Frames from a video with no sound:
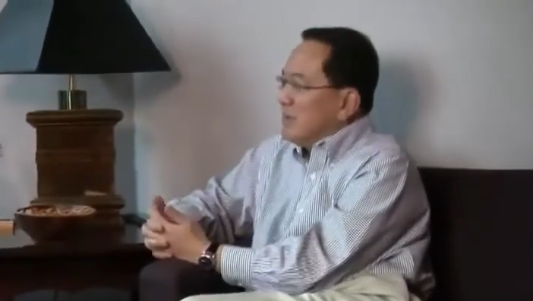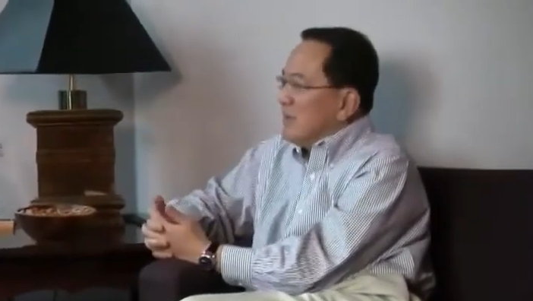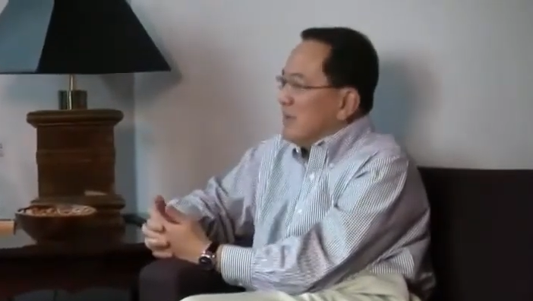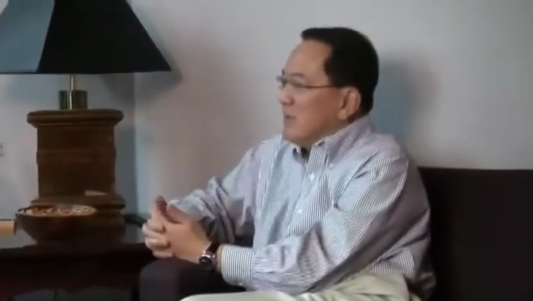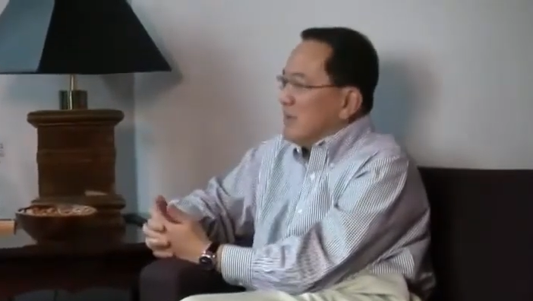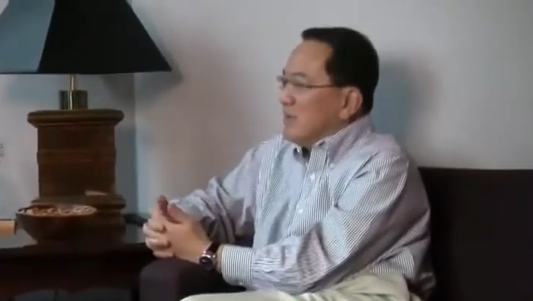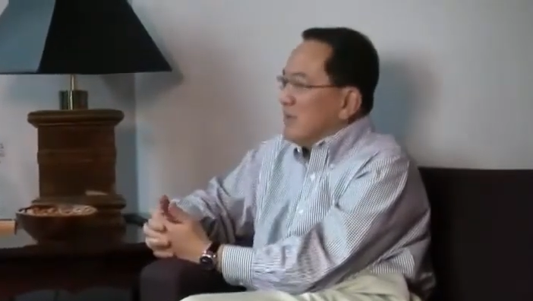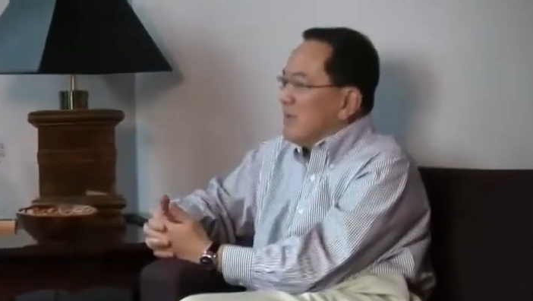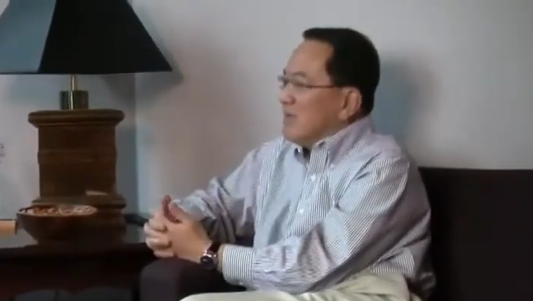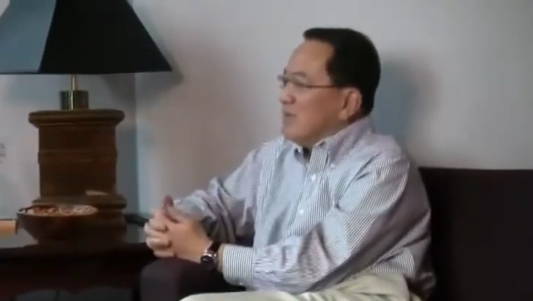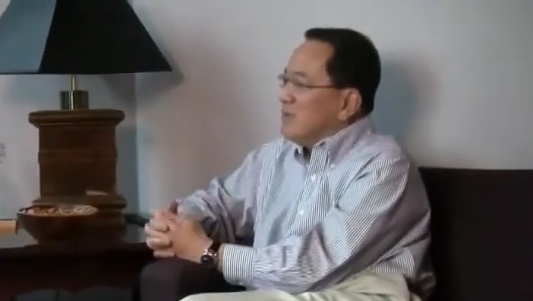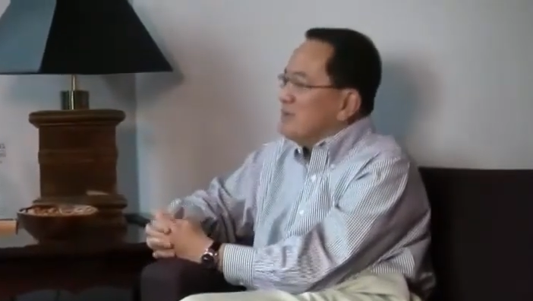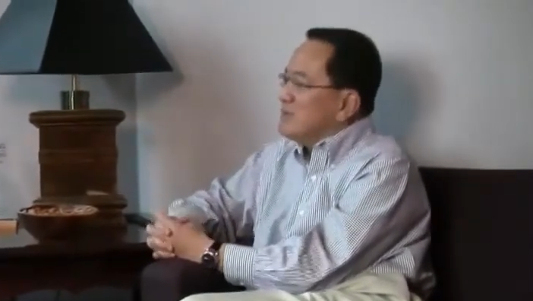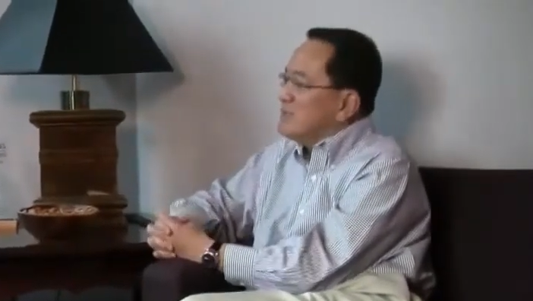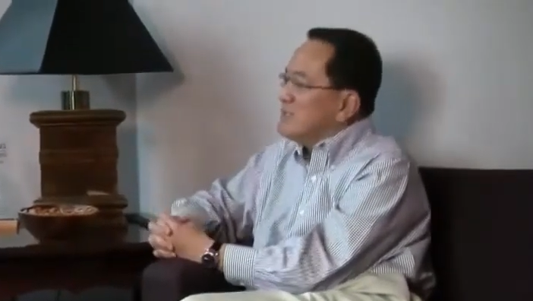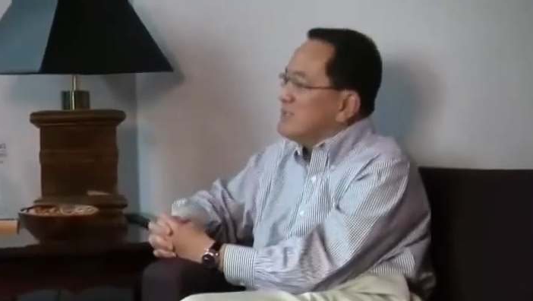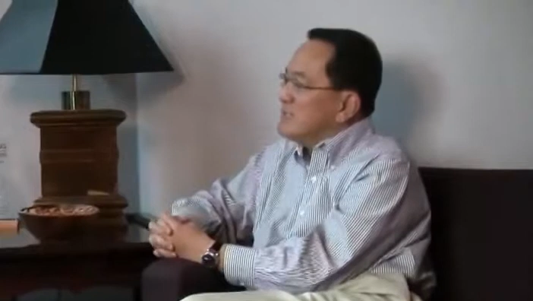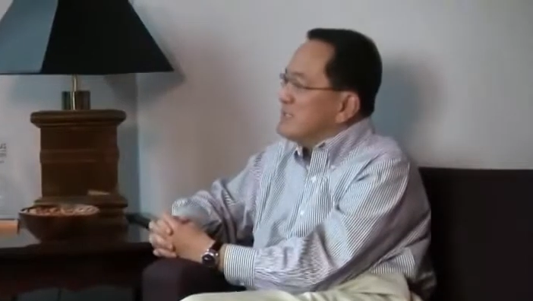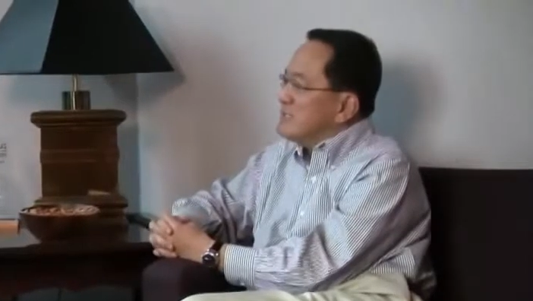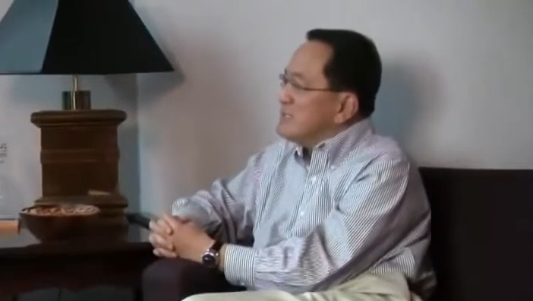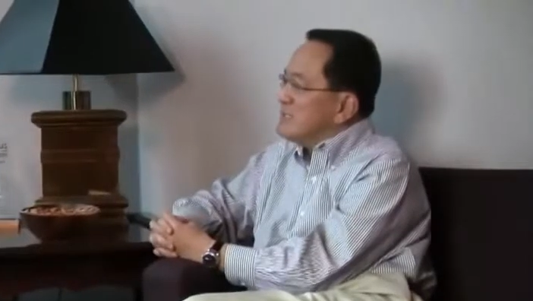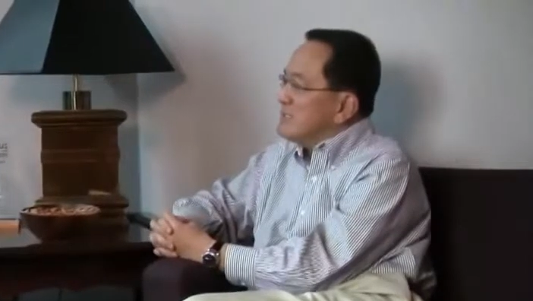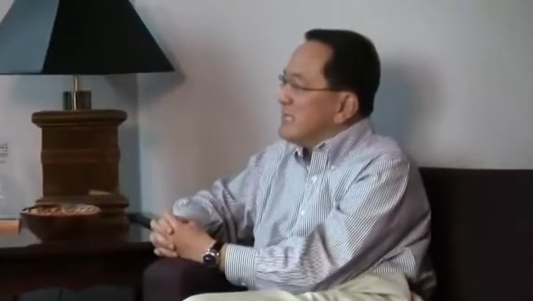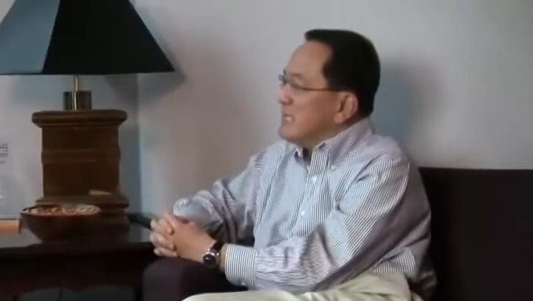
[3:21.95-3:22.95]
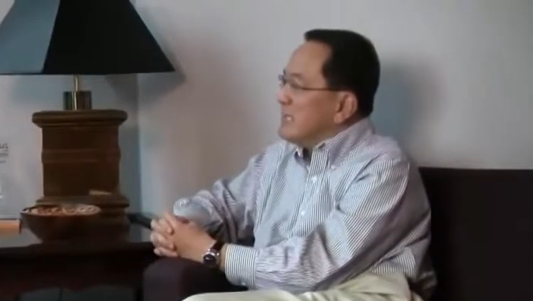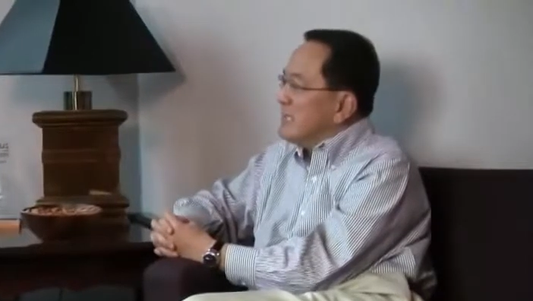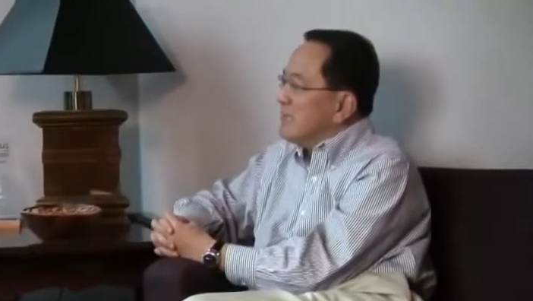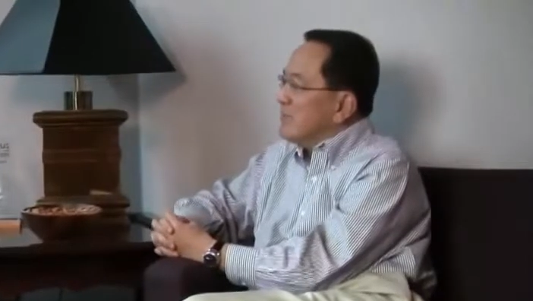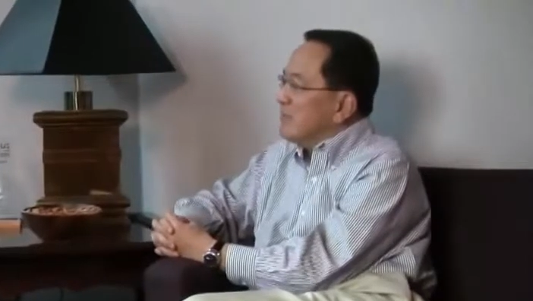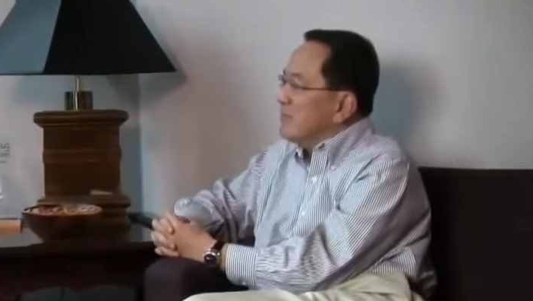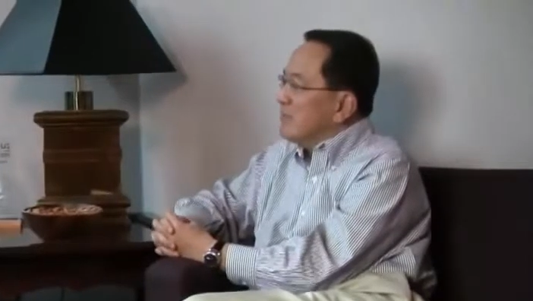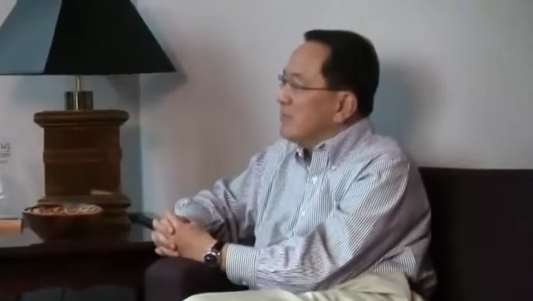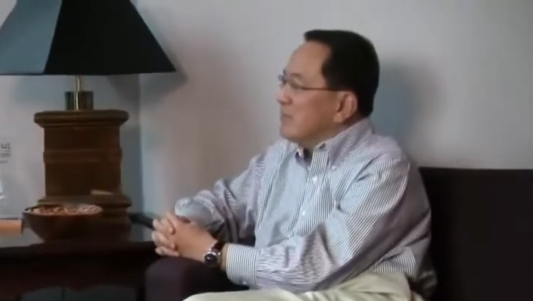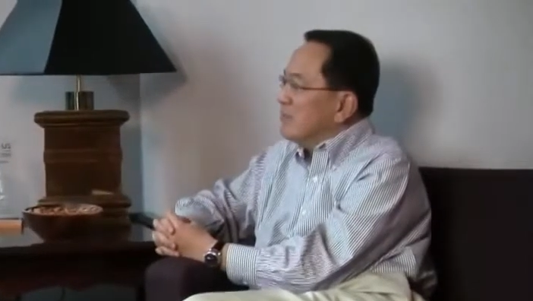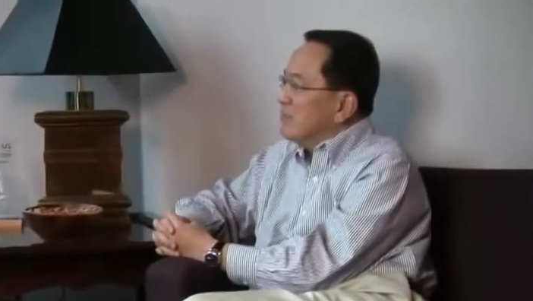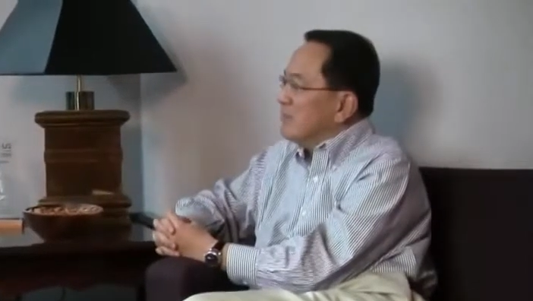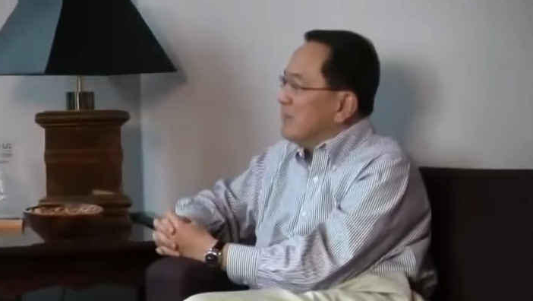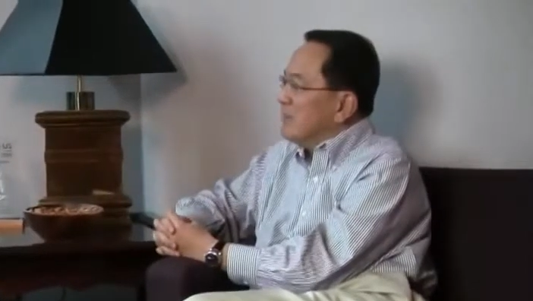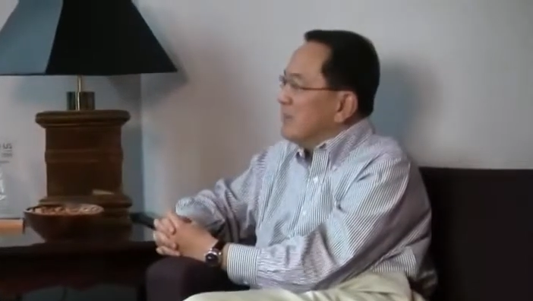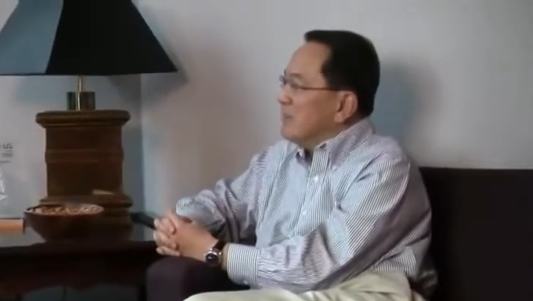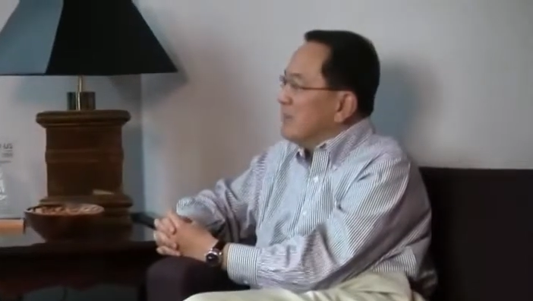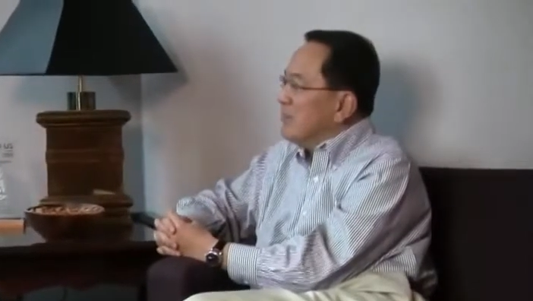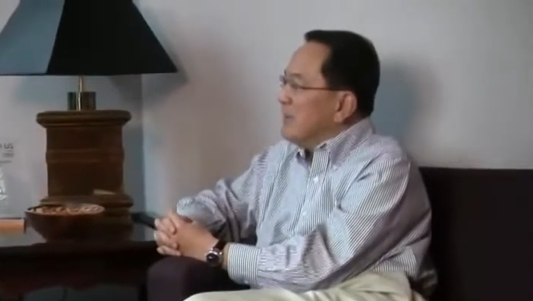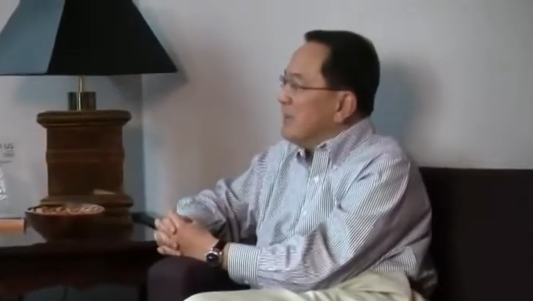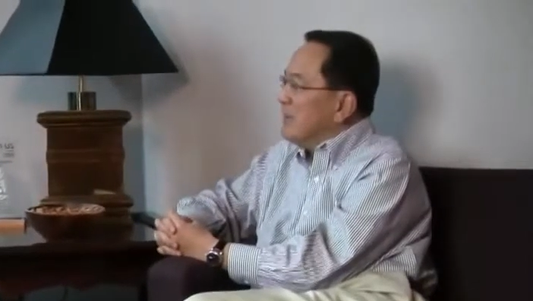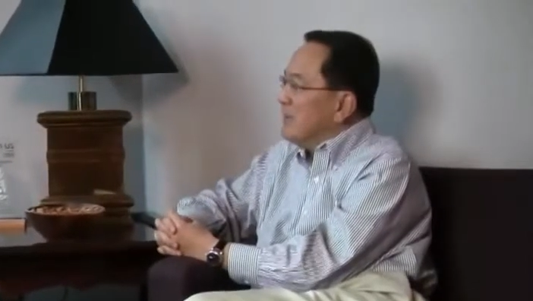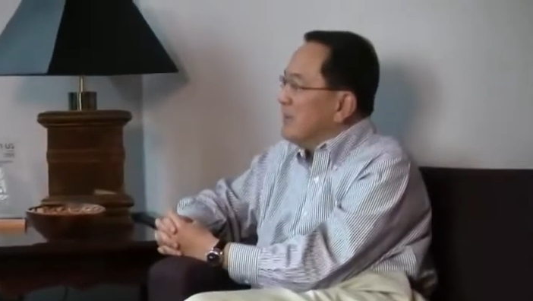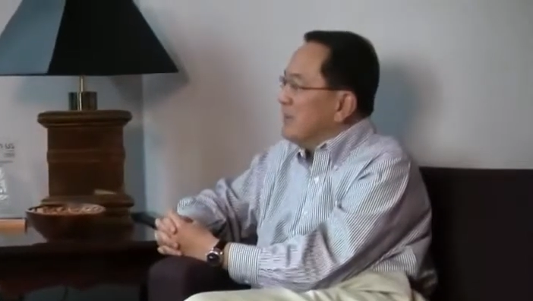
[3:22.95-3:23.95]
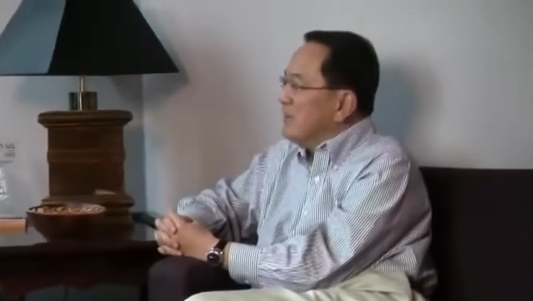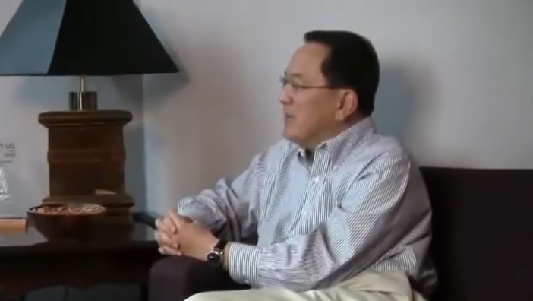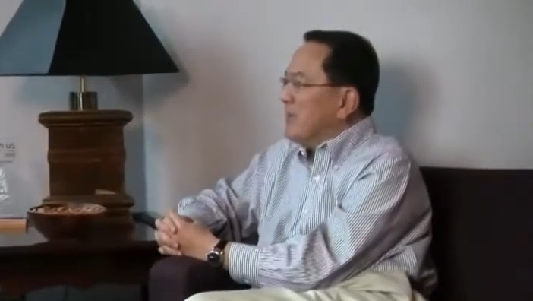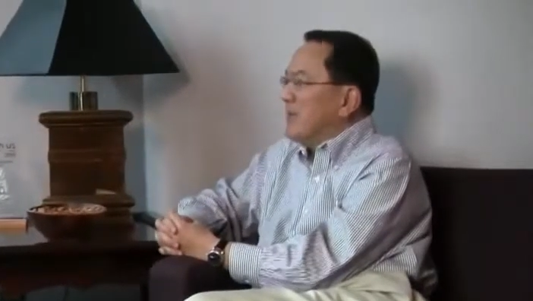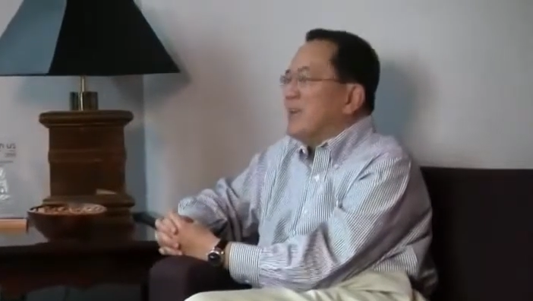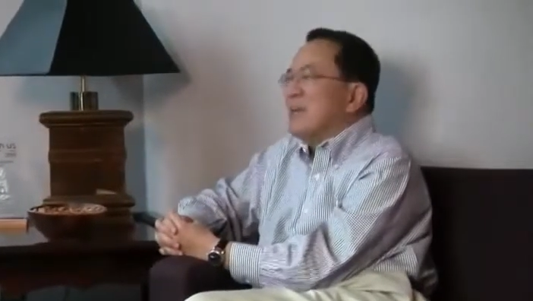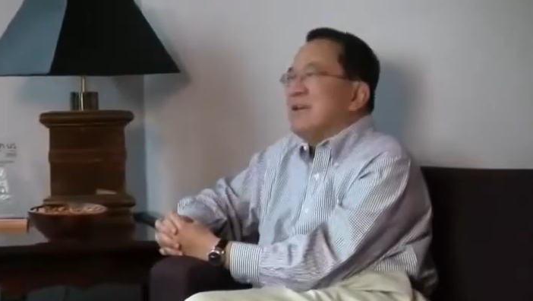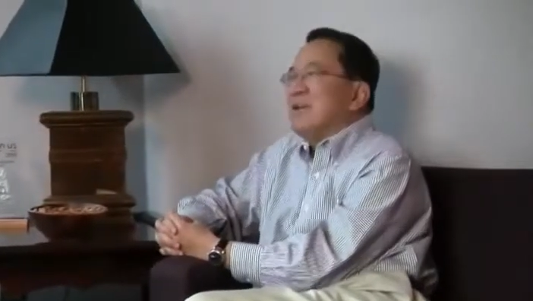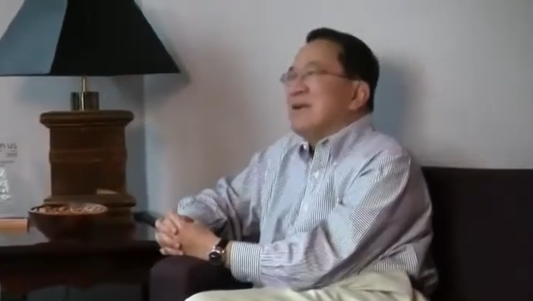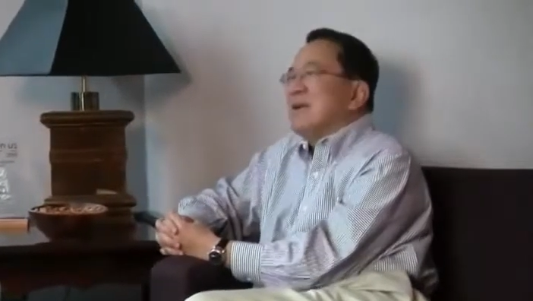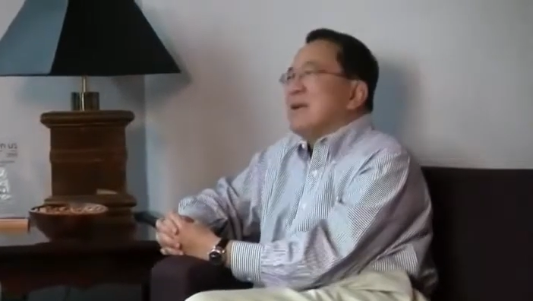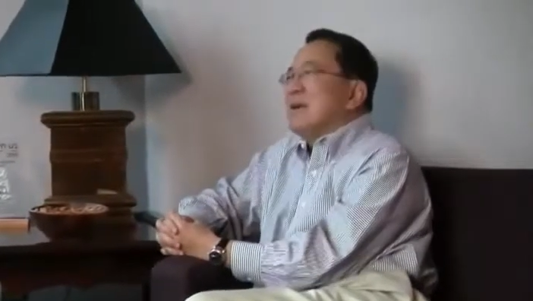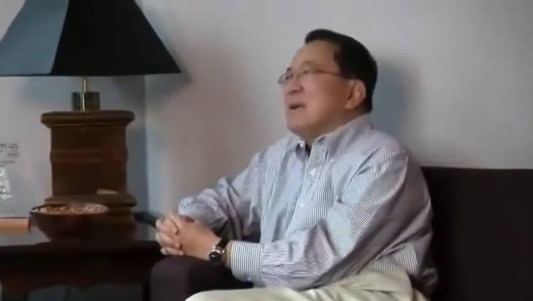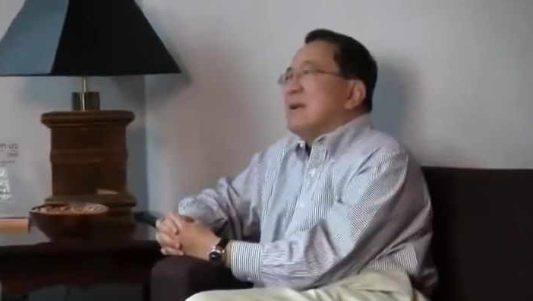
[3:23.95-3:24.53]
are we interested in starting a new company?